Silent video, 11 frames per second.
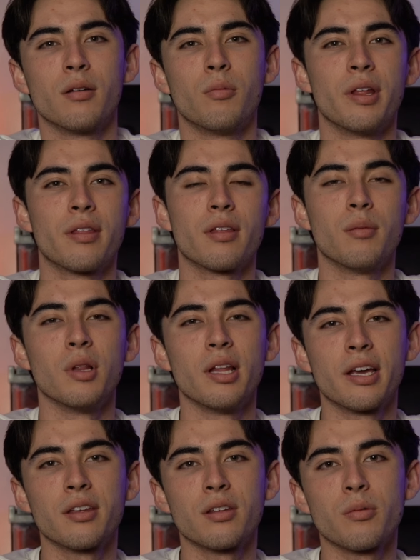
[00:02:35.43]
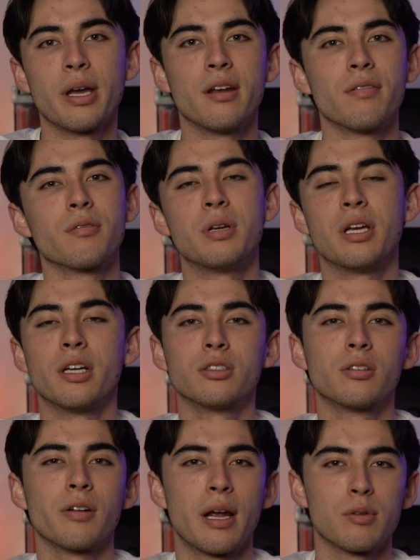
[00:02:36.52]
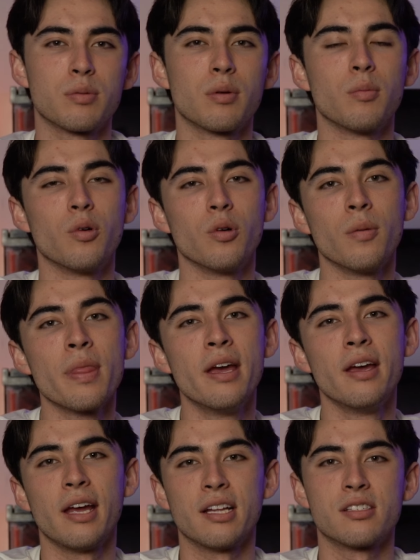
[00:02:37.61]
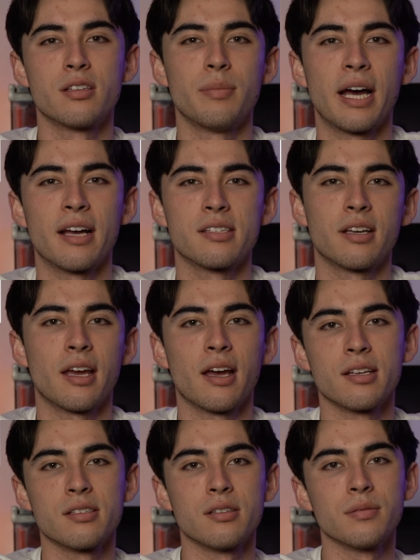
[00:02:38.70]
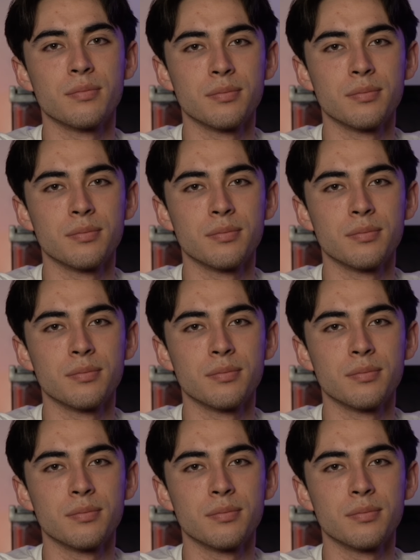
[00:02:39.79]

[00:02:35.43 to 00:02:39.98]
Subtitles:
with a molecular weight of 300 grams per mole, and sebacic acid.